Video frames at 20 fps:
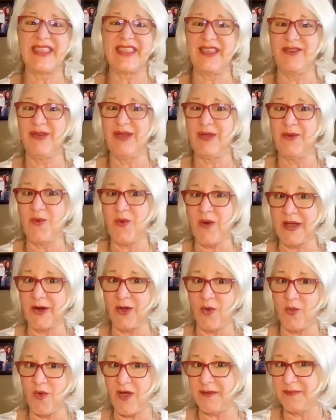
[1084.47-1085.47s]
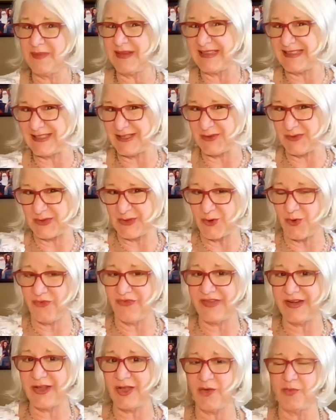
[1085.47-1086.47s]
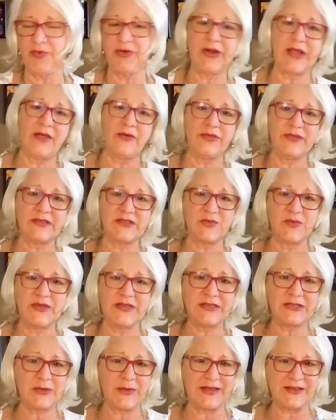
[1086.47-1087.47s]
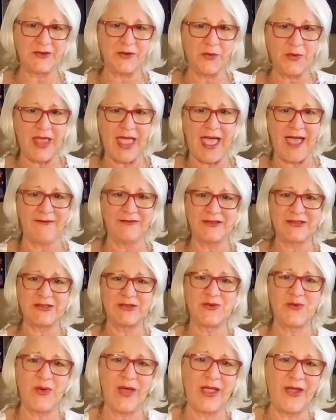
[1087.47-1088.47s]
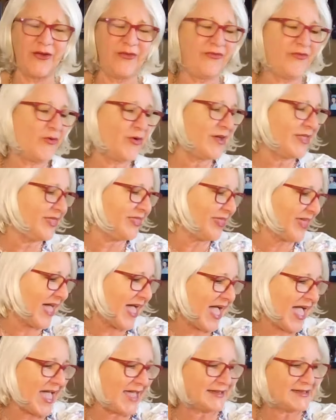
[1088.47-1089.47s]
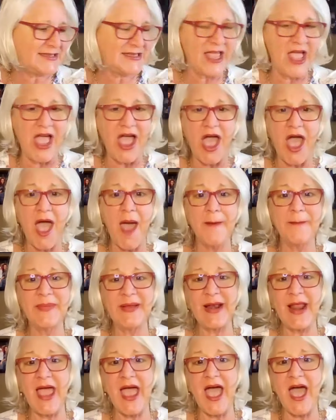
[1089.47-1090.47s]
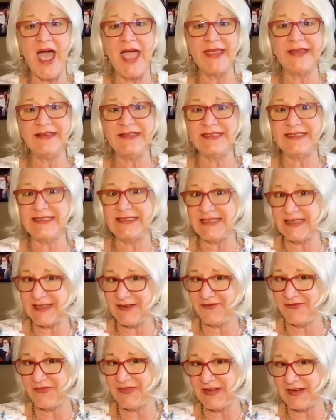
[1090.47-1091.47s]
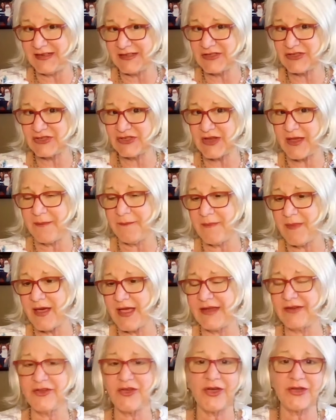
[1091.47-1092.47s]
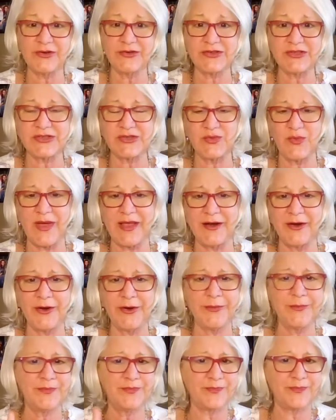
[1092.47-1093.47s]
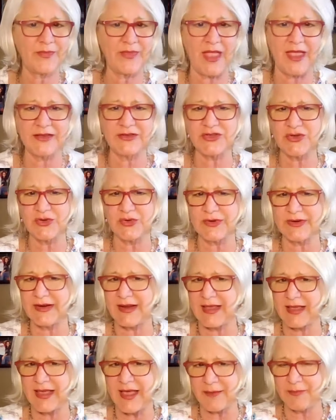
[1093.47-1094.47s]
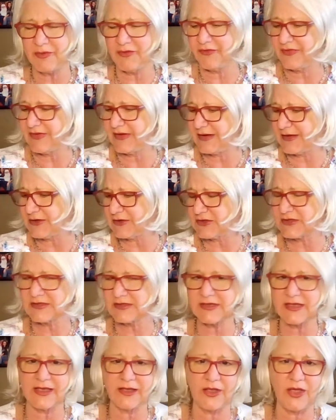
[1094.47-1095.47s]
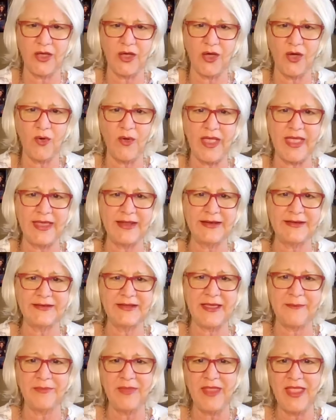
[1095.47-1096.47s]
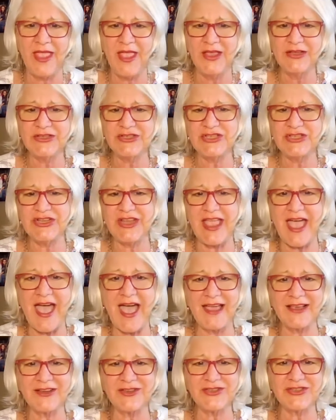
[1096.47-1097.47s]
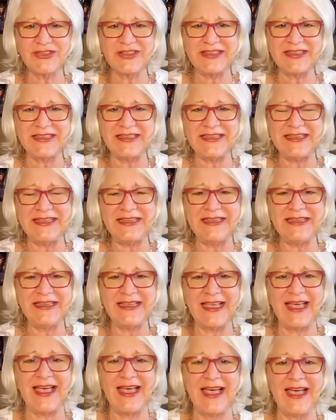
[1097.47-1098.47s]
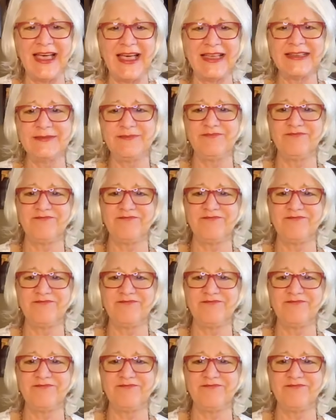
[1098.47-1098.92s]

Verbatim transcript: Theory one oh one because there was no video put out this week, so I don't have a square for that. But I did finish my daughter's sweater. I showed it a couple videos ago, and um, she actually uh,